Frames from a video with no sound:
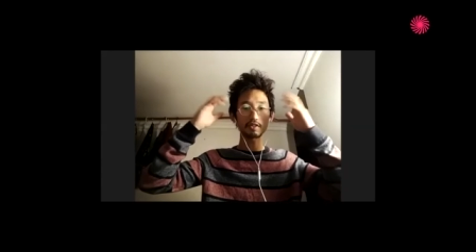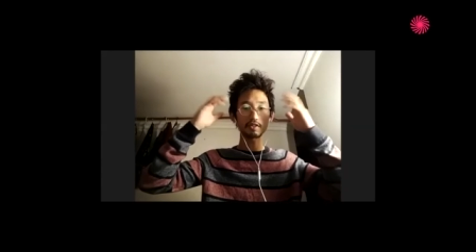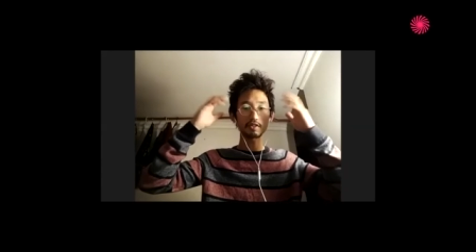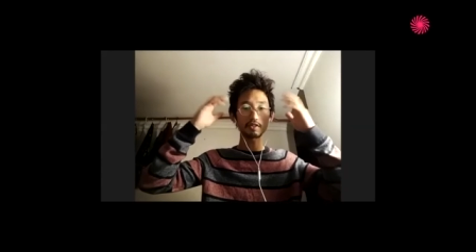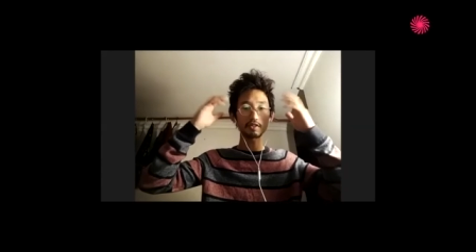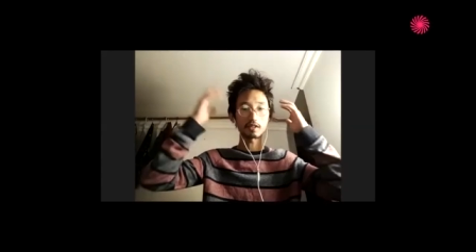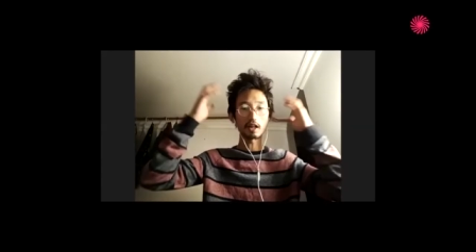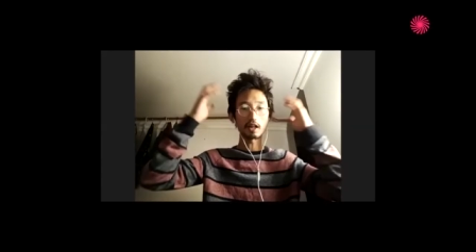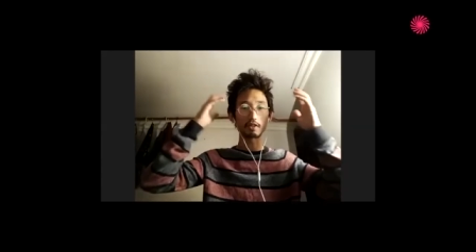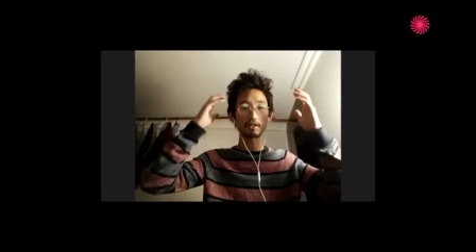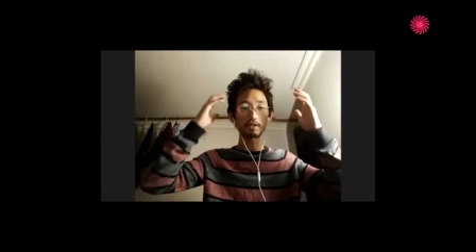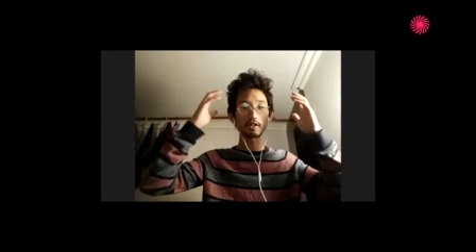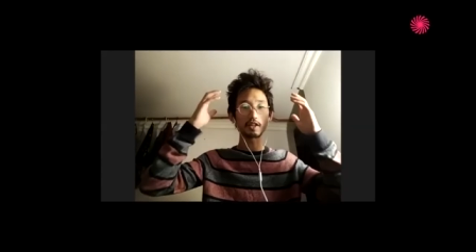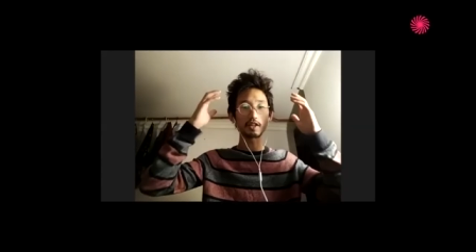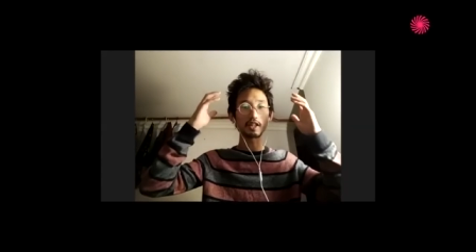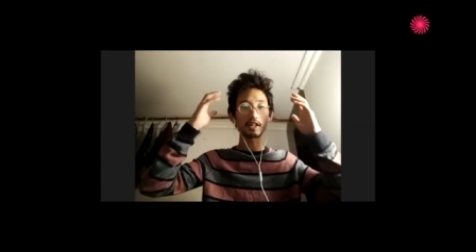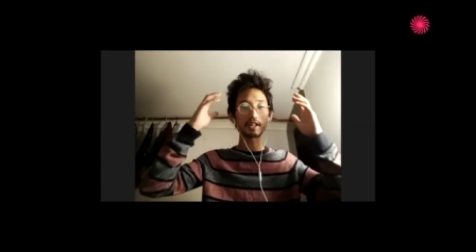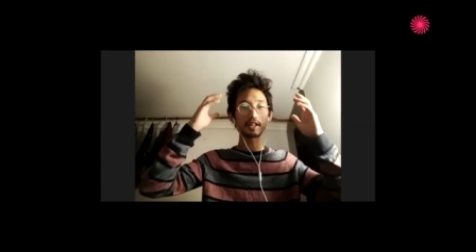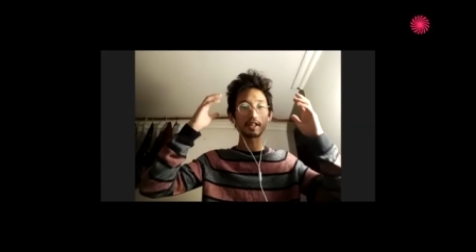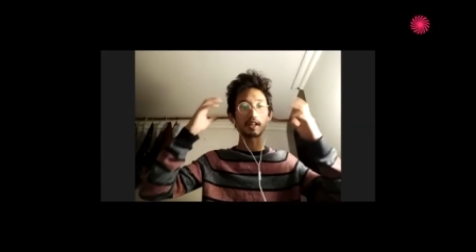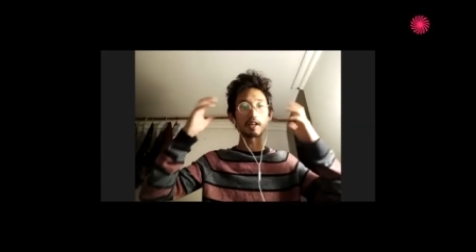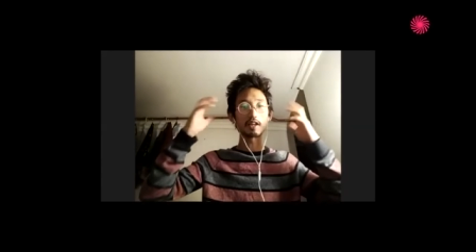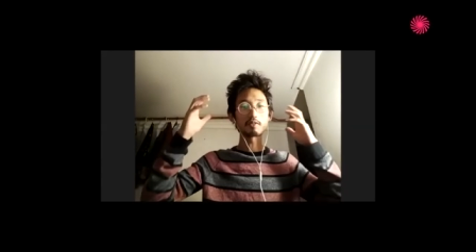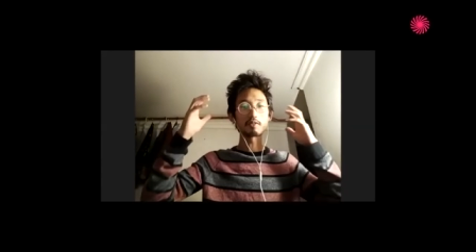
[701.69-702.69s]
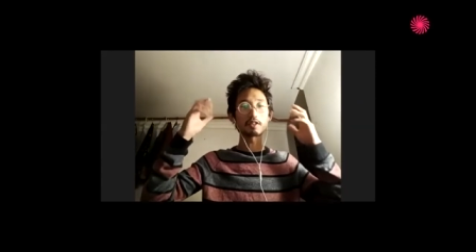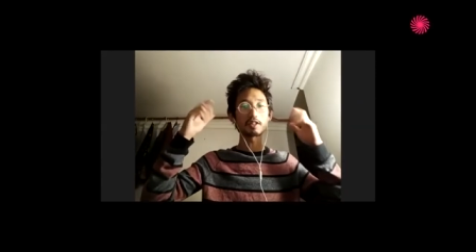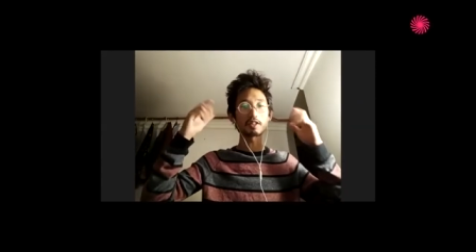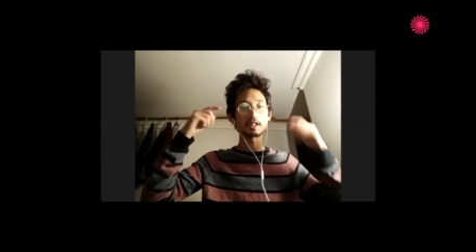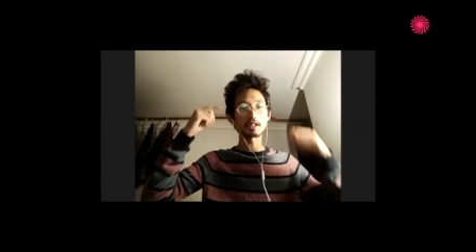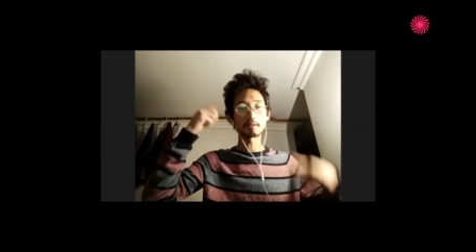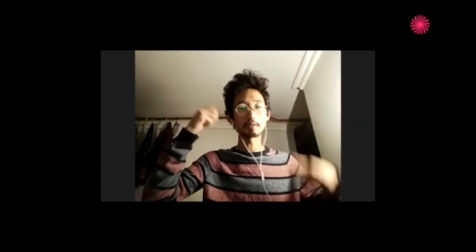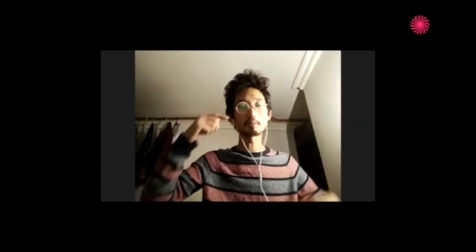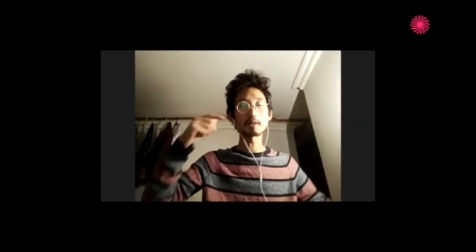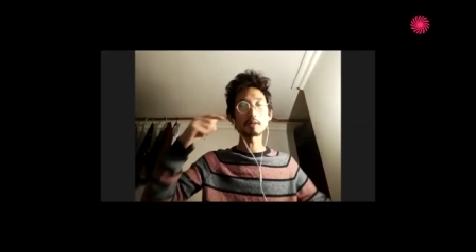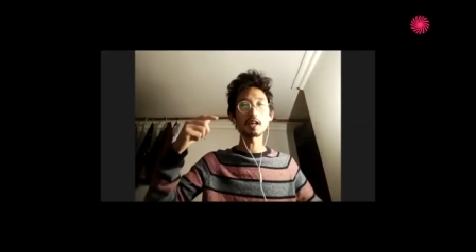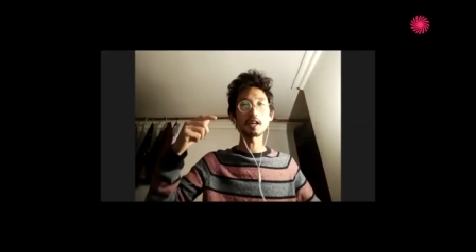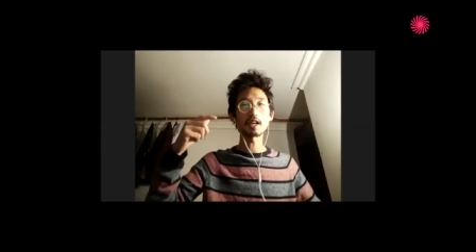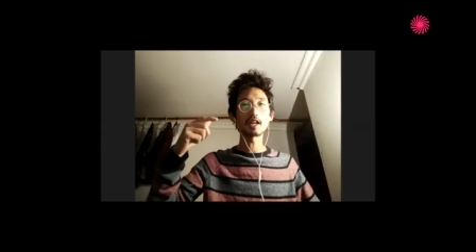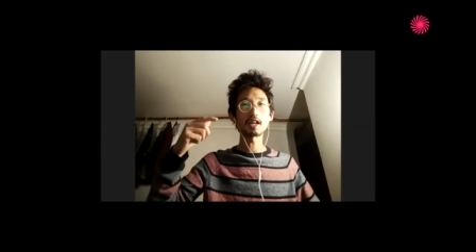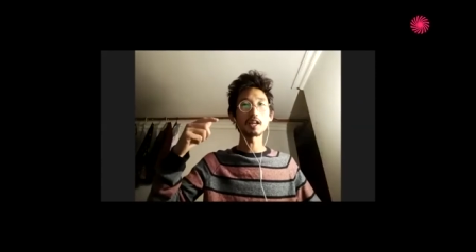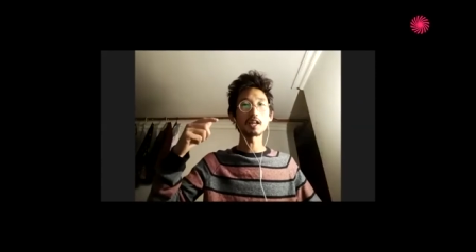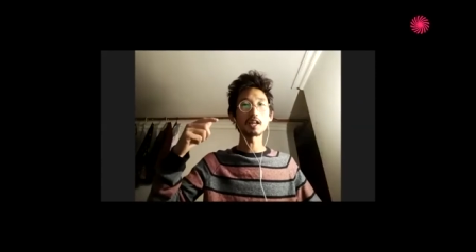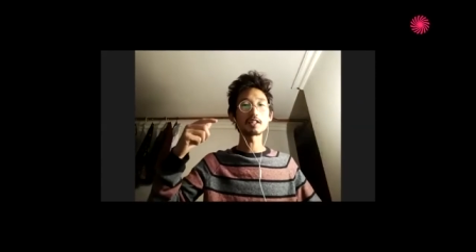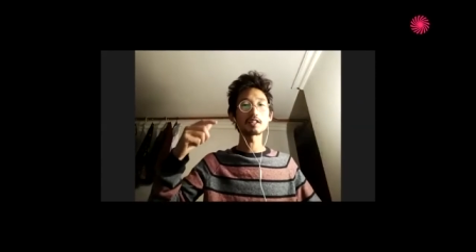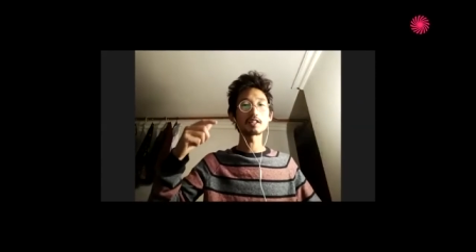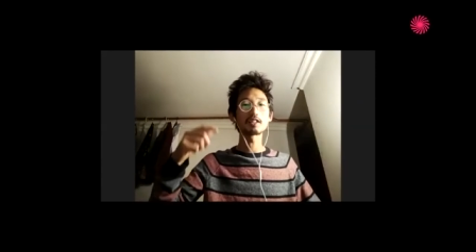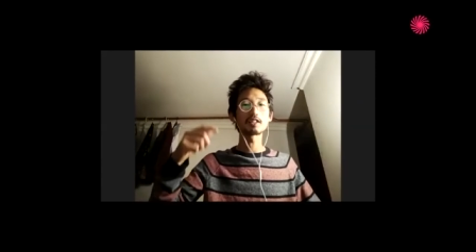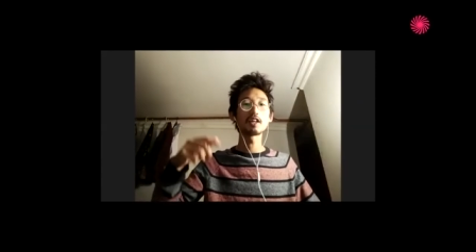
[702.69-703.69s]
calculating everything in my
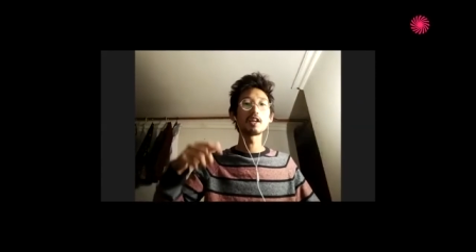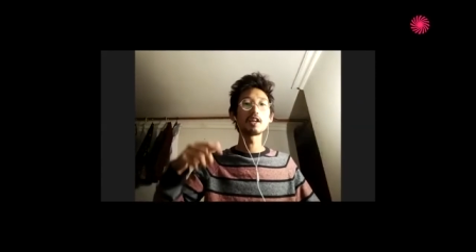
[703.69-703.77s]
head.